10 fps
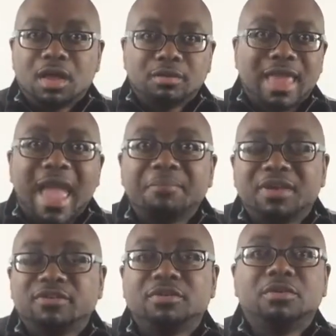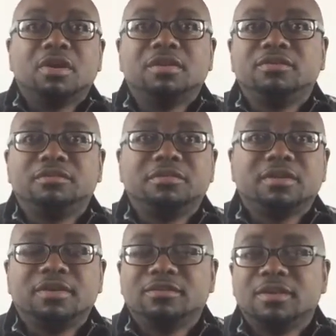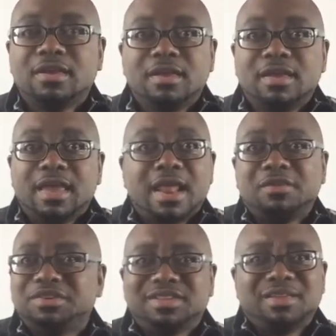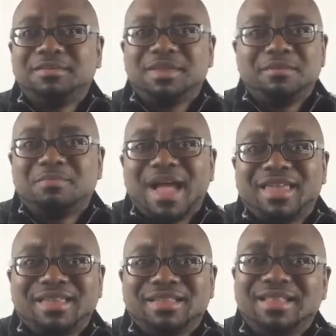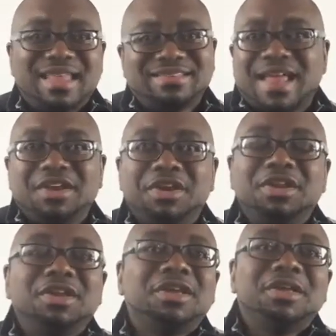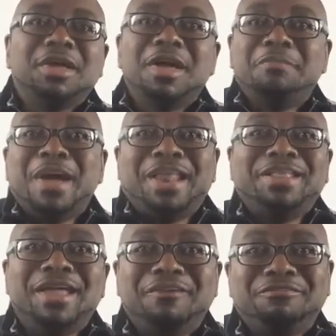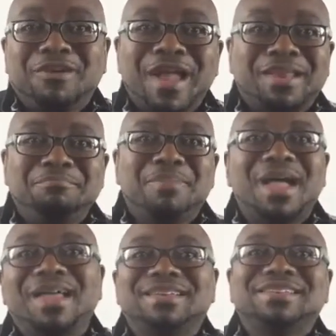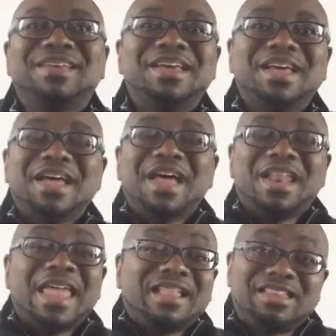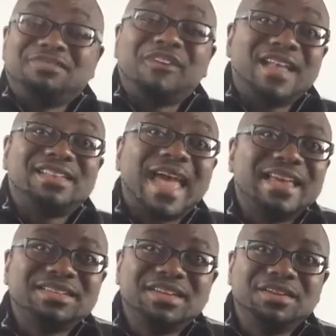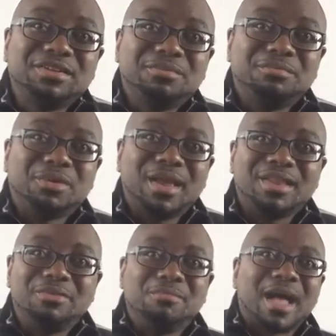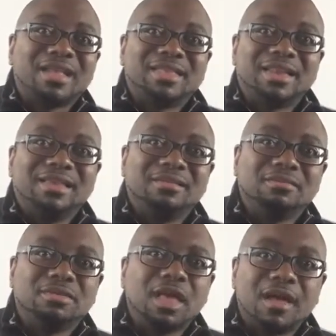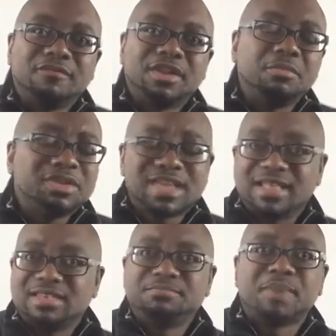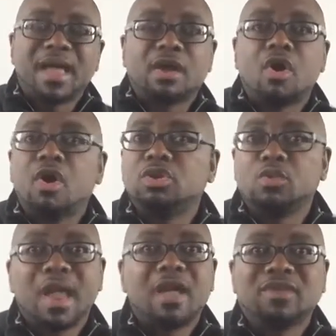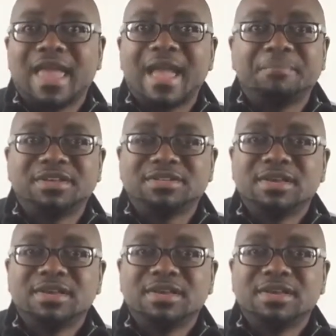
campus and doing all these different things. And I know what you're thinking, biking, that's not hood. But he loved riding bikes. And he had this fantastic brand new bike that he loved, and he would take this bike all around campus